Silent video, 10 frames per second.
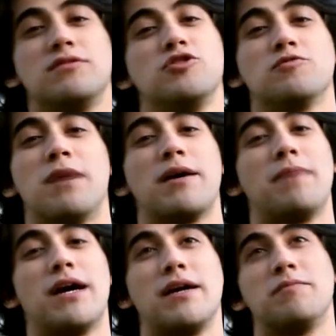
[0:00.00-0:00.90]
just
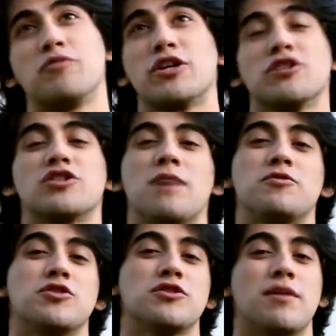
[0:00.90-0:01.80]
my
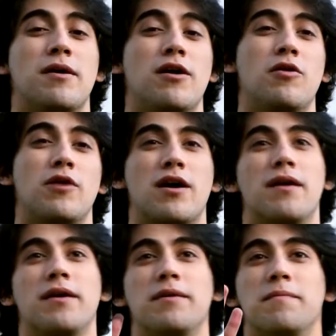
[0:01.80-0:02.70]
preconceptions about what
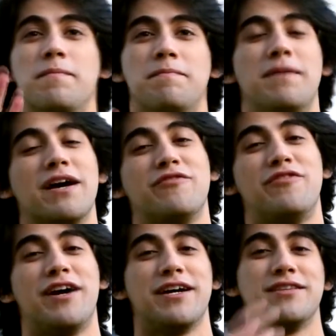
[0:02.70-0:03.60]
I might
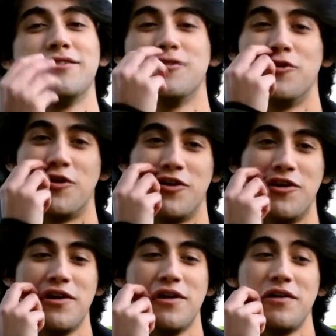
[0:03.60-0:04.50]
find
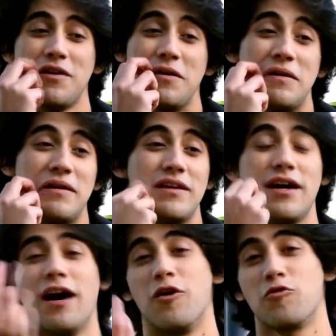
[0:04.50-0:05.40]
or
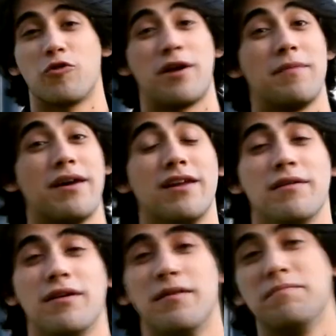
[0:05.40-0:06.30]
what I might
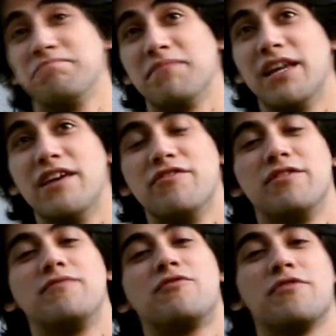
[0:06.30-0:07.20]
may live
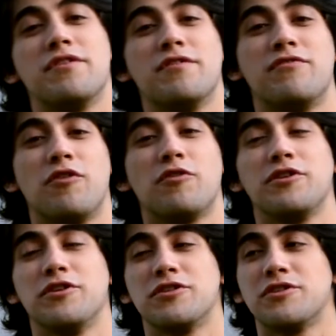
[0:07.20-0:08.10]
in for the following
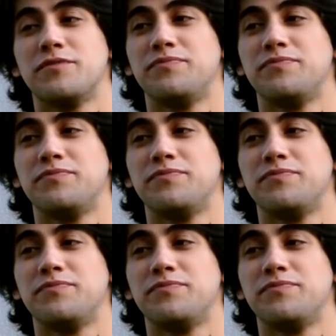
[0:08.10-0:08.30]
years.